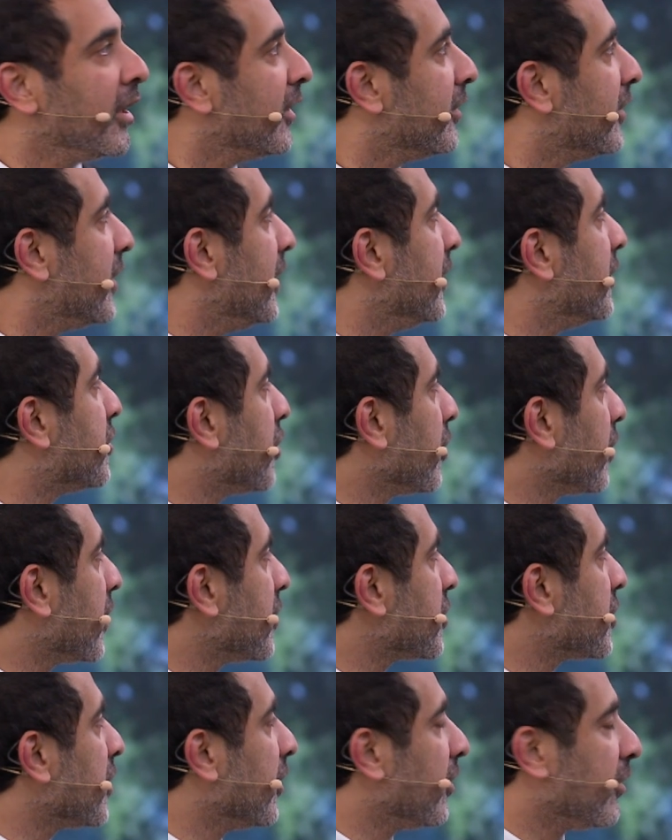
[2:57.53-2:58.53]
the
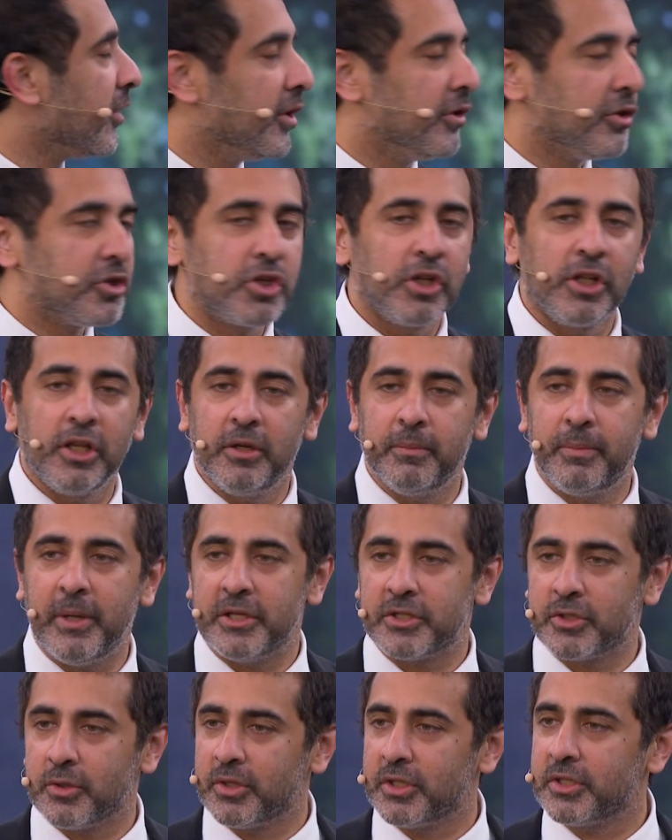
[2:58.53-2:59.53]
Turkish lira and the Chilean
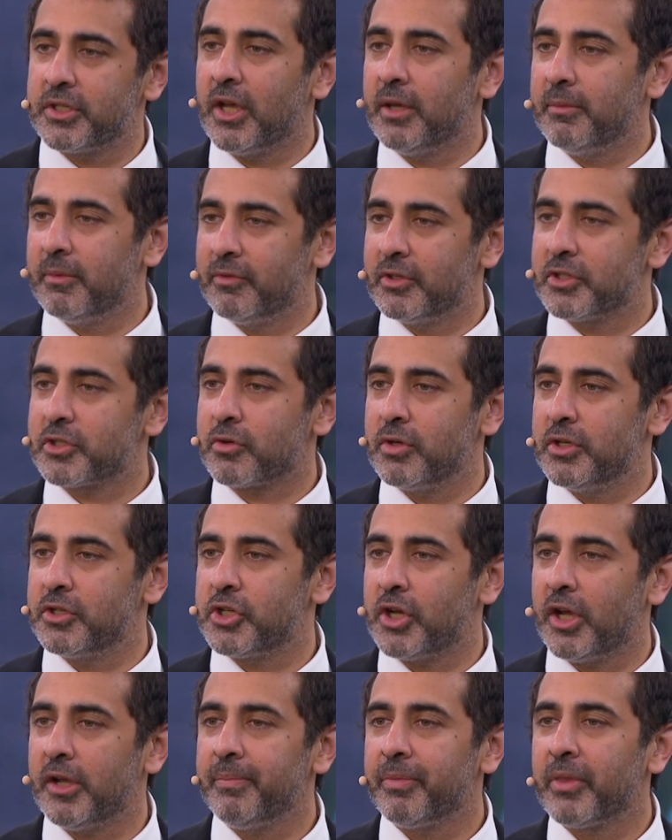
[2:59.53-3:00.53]
peso at the time of this
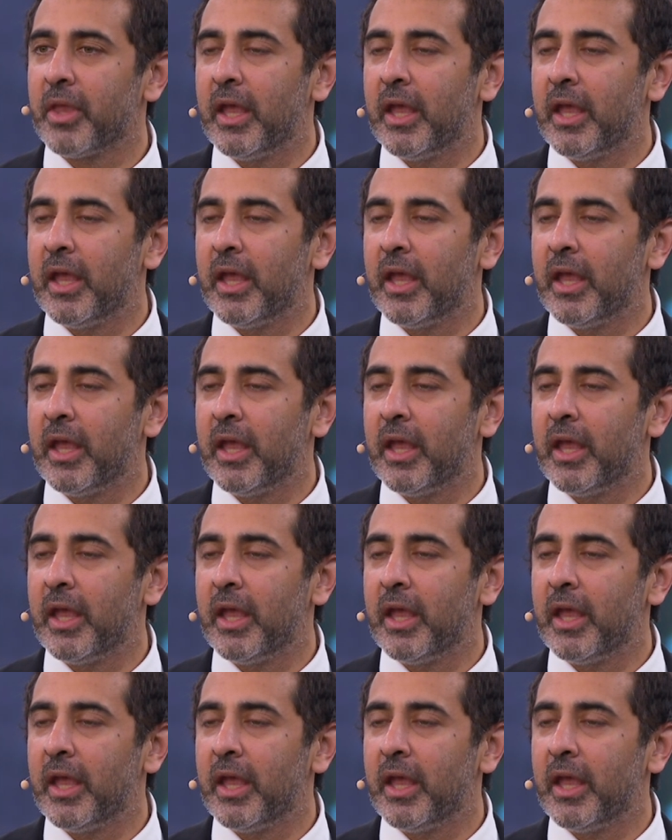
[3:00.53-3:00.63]
screenshot.